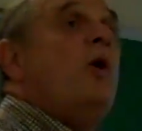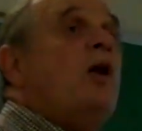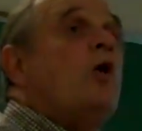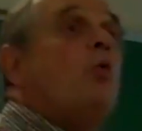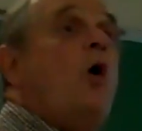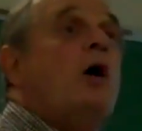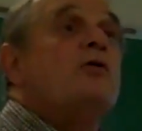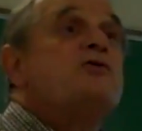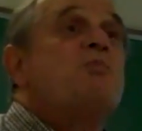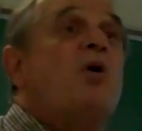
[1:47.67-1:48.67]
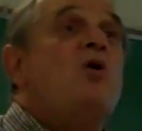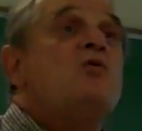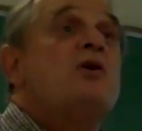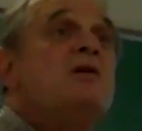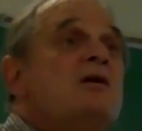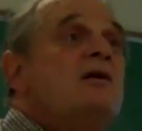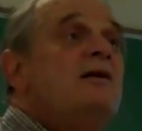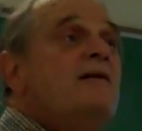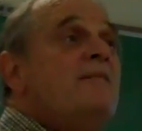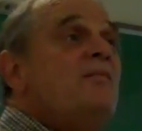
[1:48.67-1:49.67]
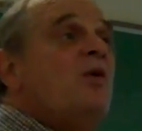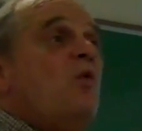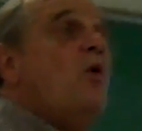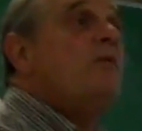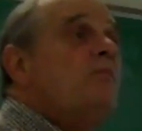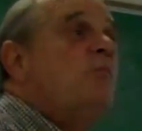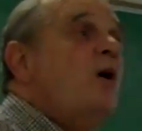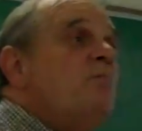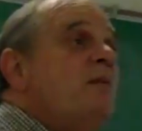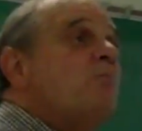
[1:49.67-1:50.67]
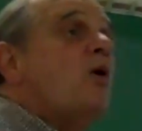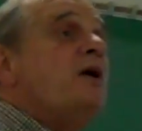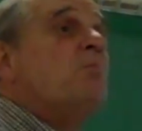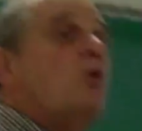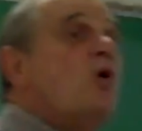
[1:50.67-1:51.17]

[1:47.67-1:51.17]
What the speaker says: well, her waters broke, what membrane